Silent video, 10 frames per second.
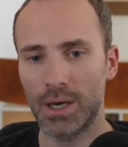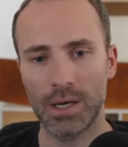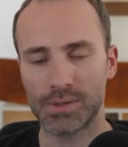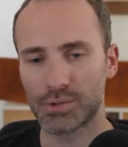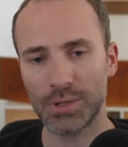
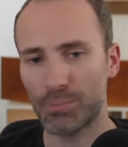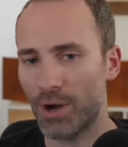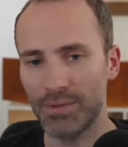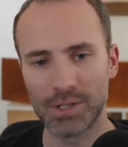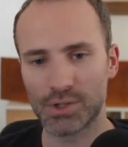uh, strict
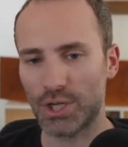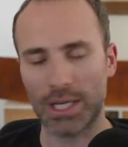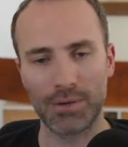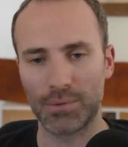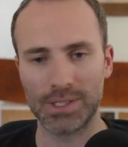provenance
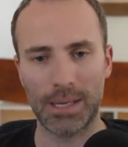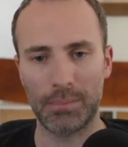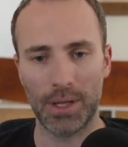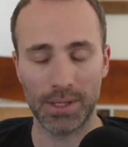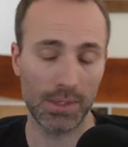checking, for
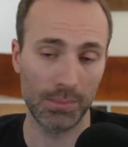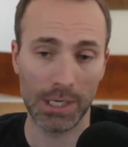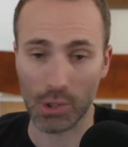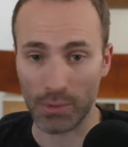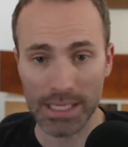example. I think it would
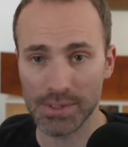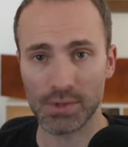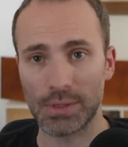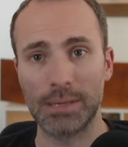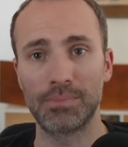be a great
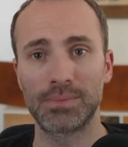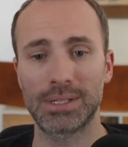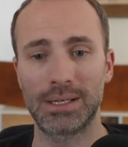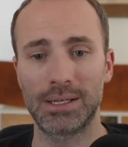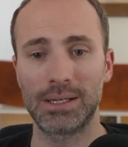stream
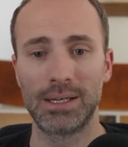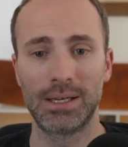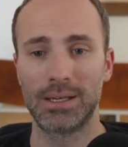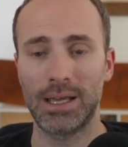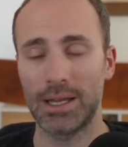to
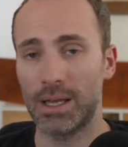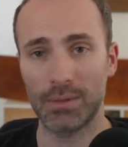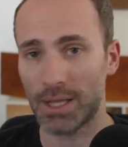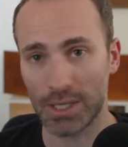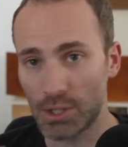
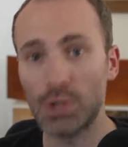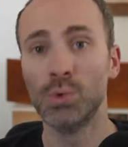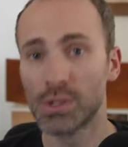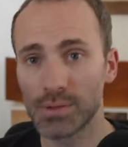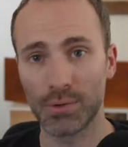like a
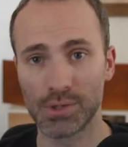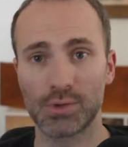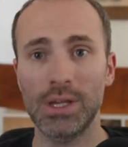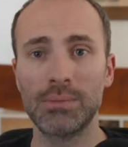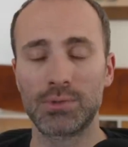useful
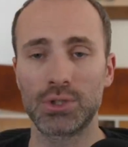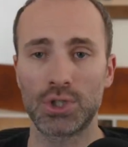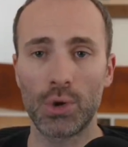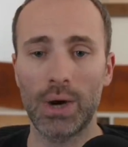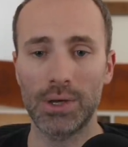stream to
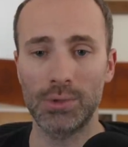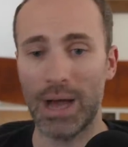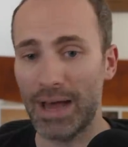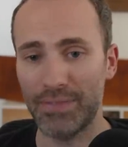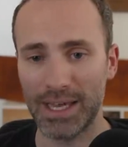show how
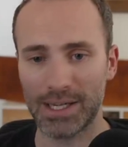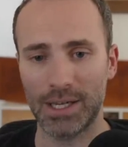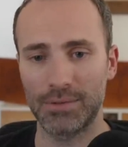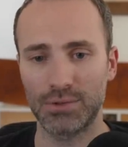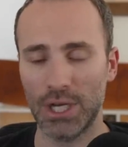you add that
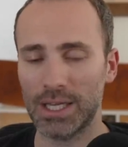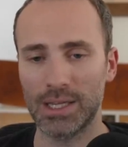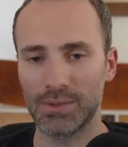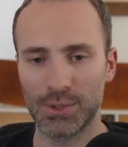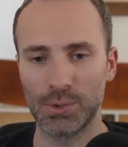kind of
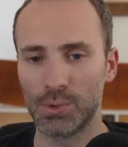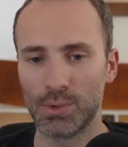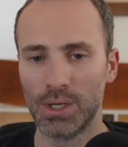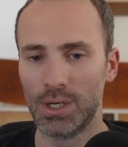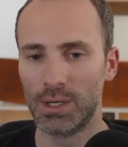checking
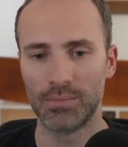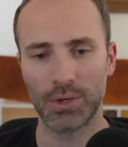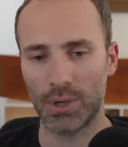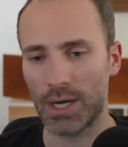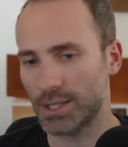to
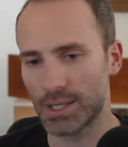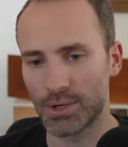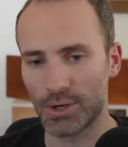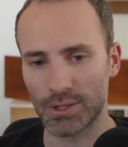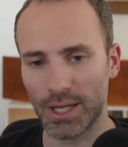you know highly
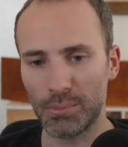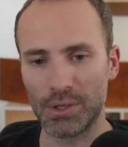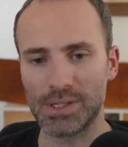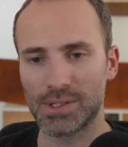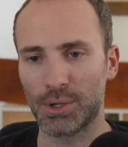concurrent
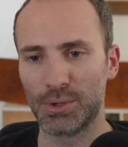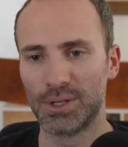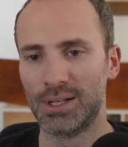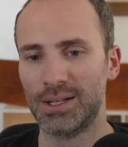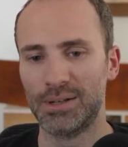libraries.
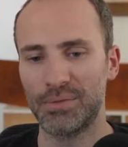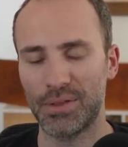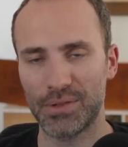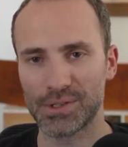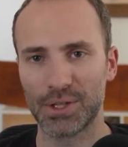So
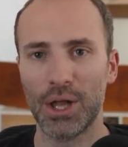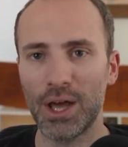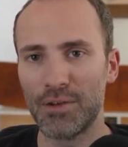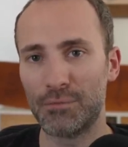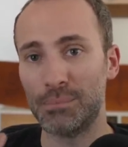there's a lot